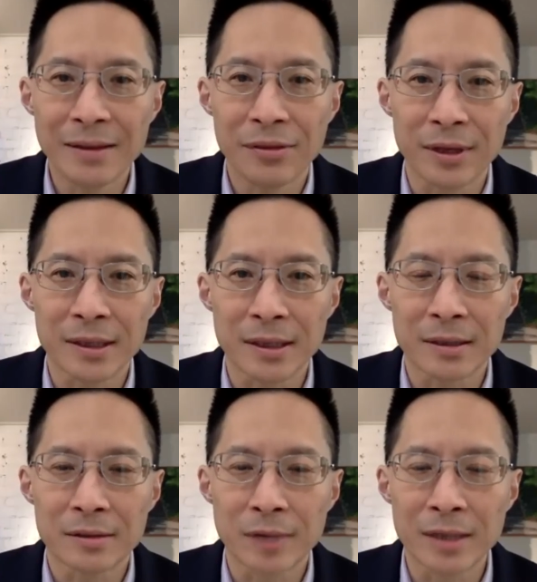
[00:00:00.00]
mm. thinking,
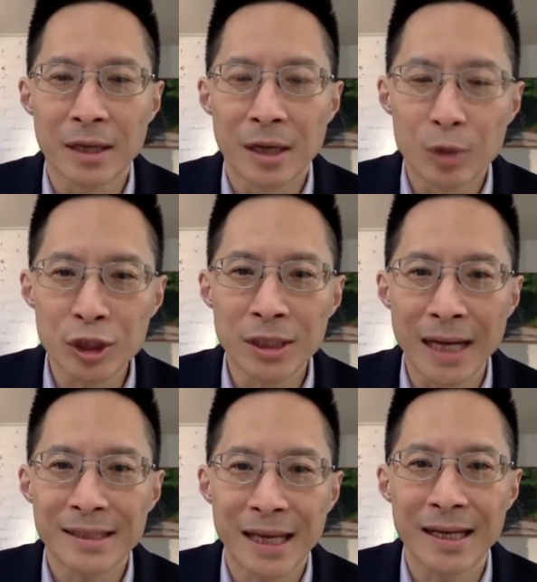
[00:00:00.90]
right? We should
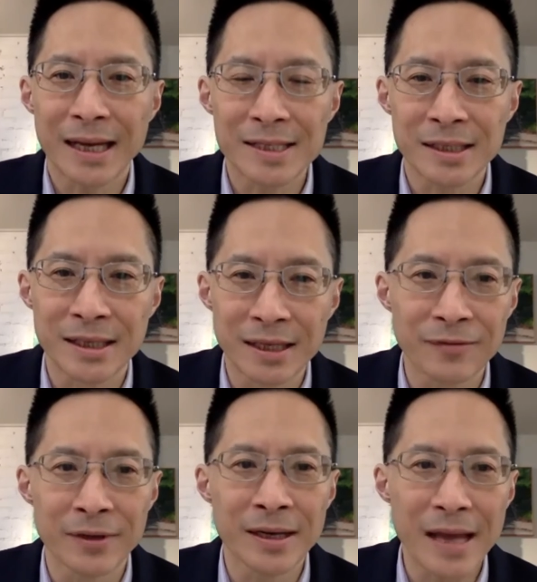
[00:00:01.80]
not take as a
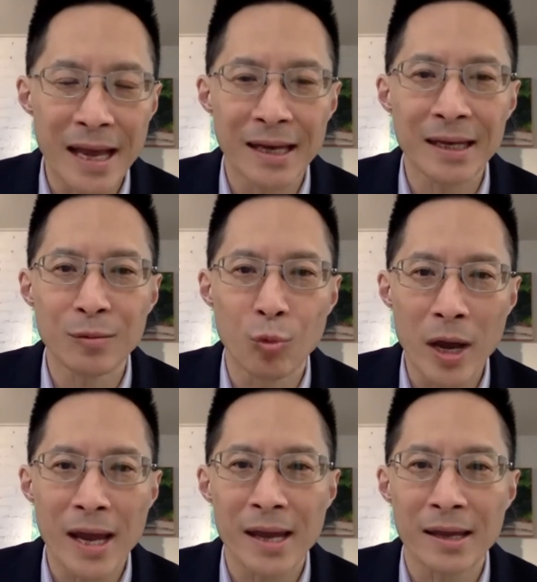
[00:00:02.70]
given any
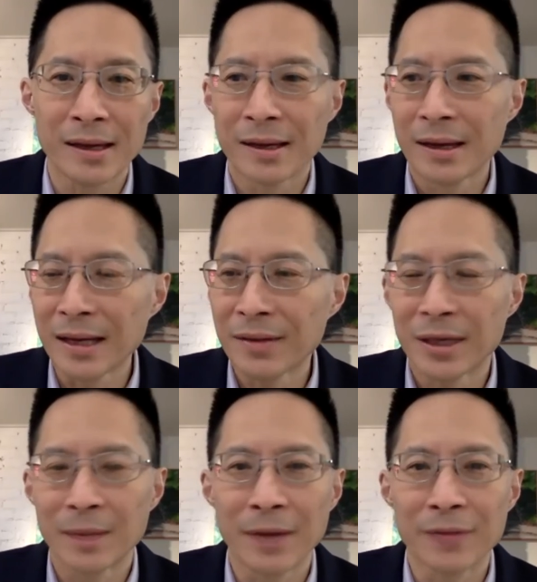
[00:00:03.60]
way, anything
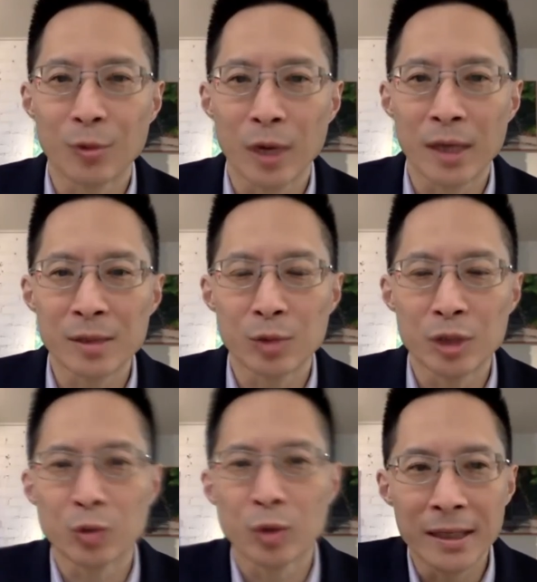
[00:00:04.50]
about the ways in which
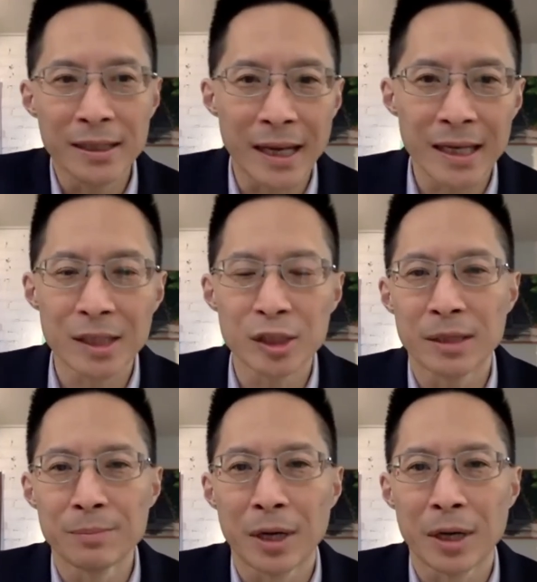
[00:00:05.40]
we engage
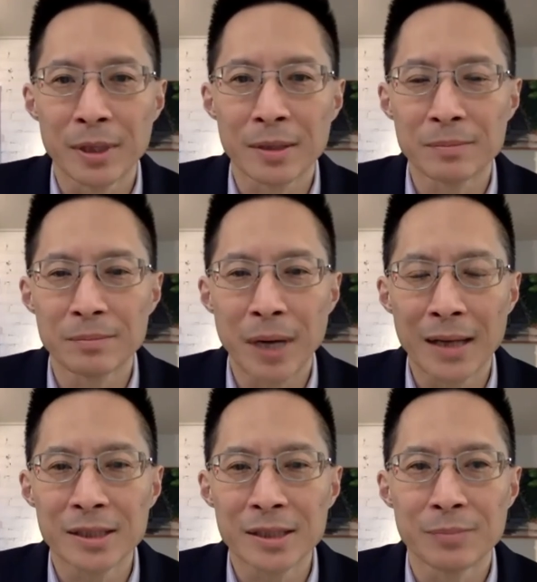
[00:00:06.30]
in public
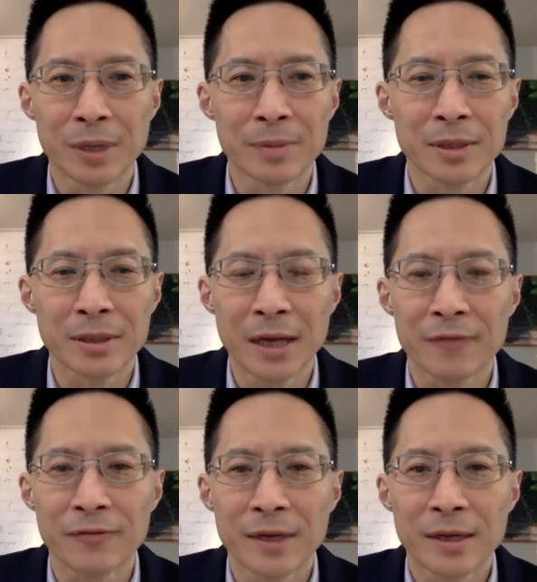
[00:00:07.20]
policy and public
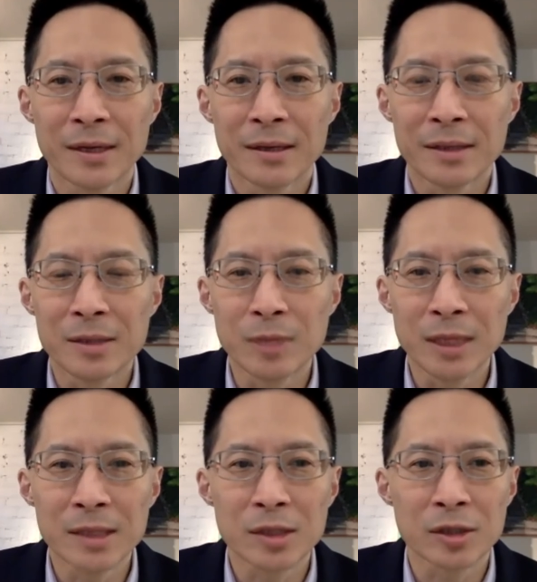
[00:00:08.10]
life. These
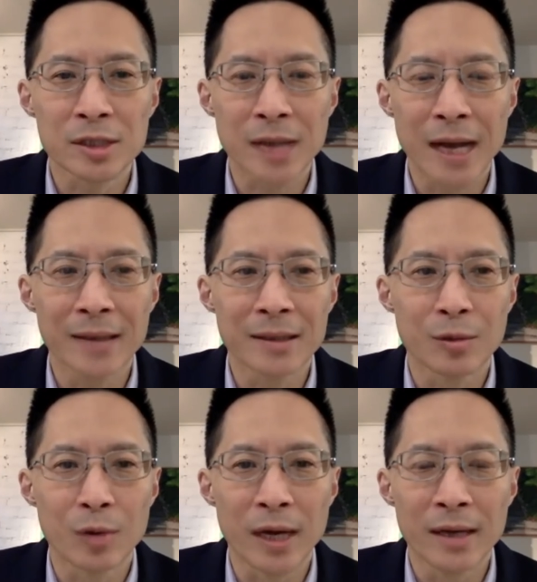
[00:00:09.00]
meetings are designed in a
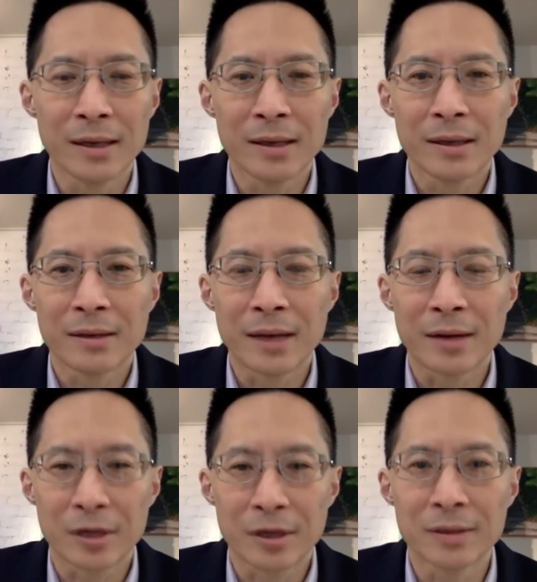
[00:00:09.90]
way that
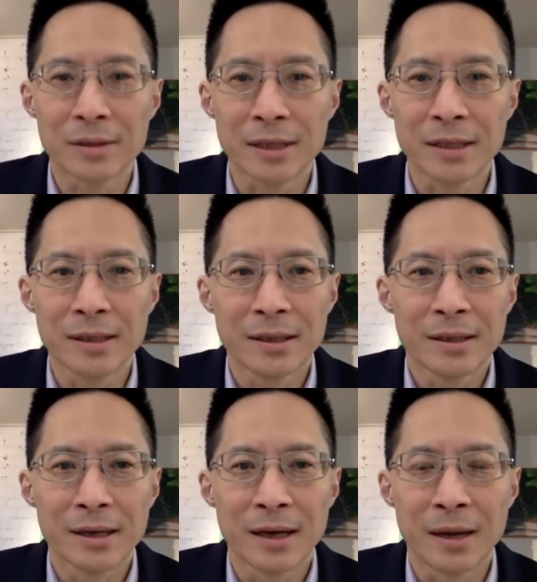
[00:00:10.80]
currently
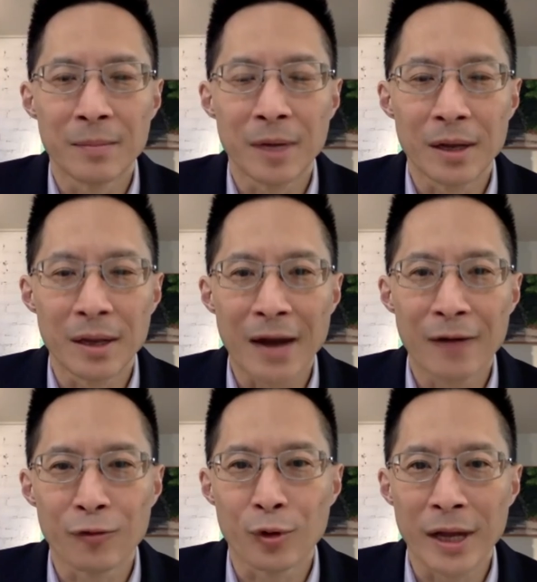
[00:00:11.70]
Um, allow
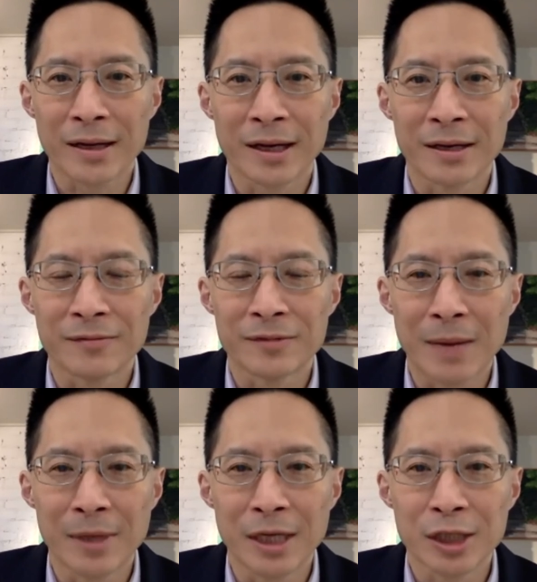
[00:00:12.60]
for that kind of
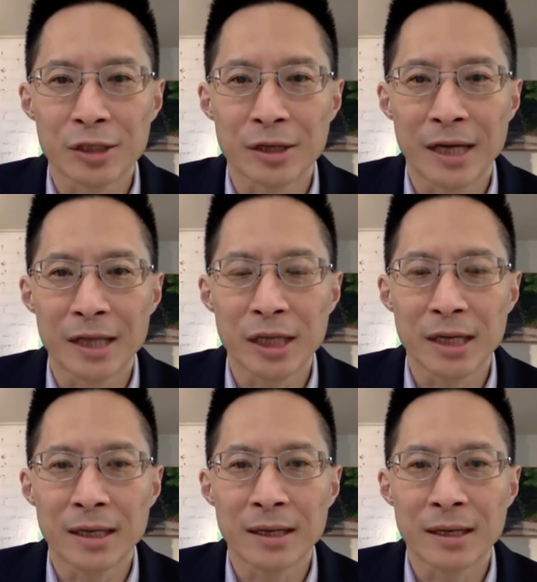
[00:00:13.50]
domination or
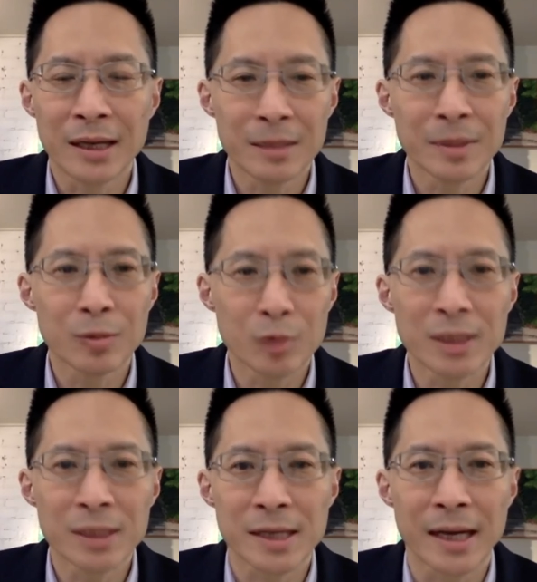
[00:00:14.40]
hijacking, and they can be
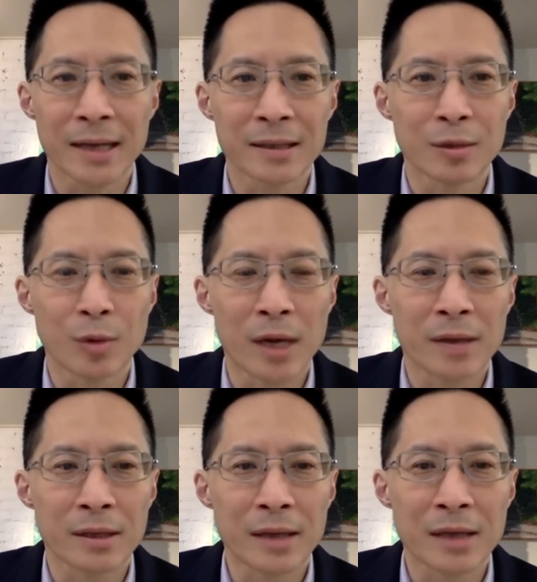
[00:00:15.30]
redesigned in a way
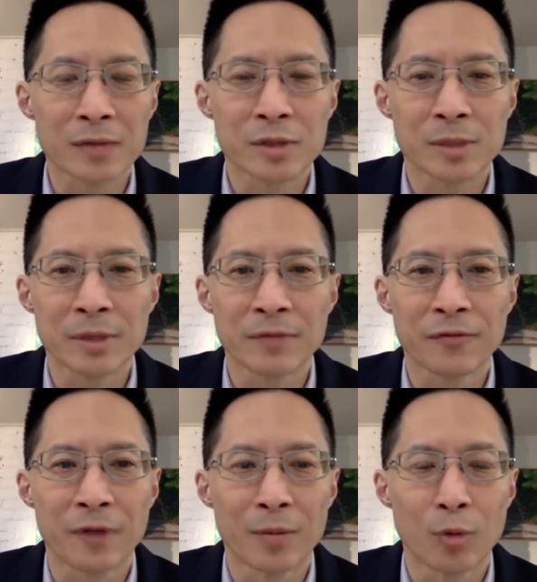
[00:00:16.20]
that allows for something
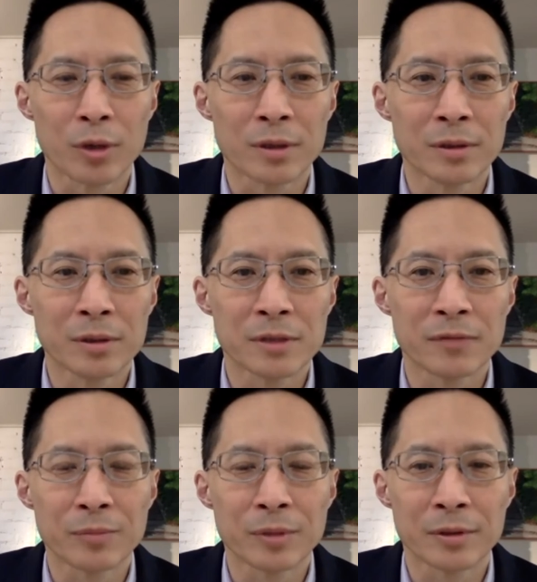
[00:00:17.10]
far more inclusive
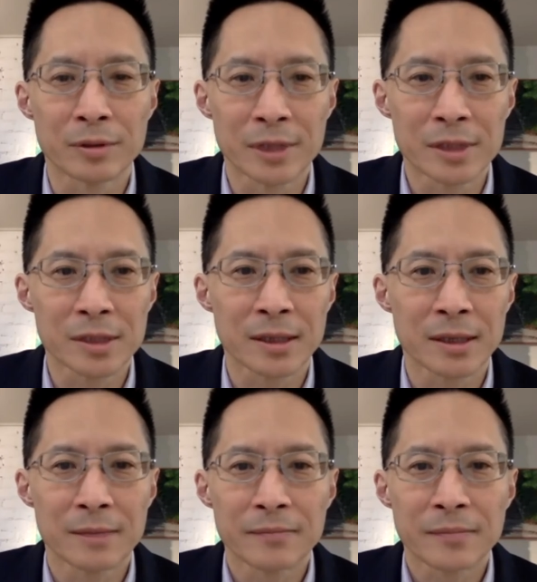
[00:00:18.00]
and pluralistic,
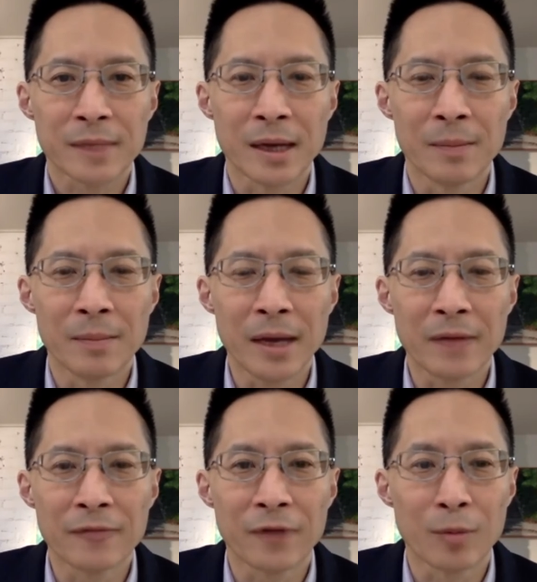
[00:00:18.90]
um,
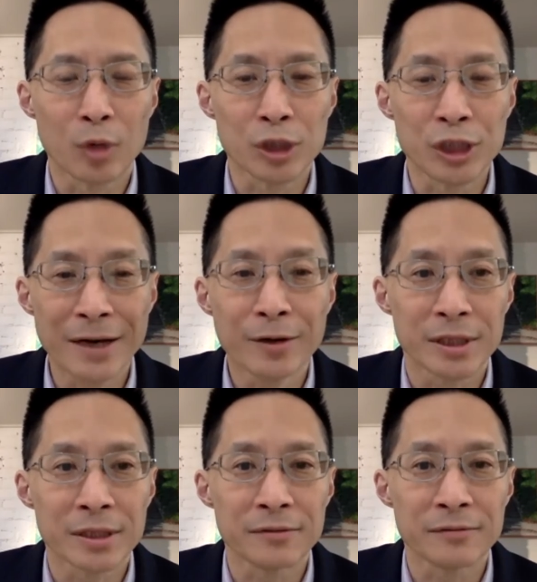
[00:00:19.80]
and far more
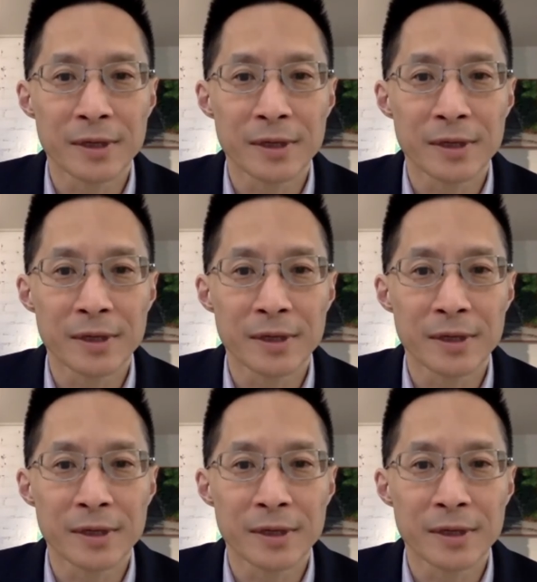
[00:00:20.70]
generative.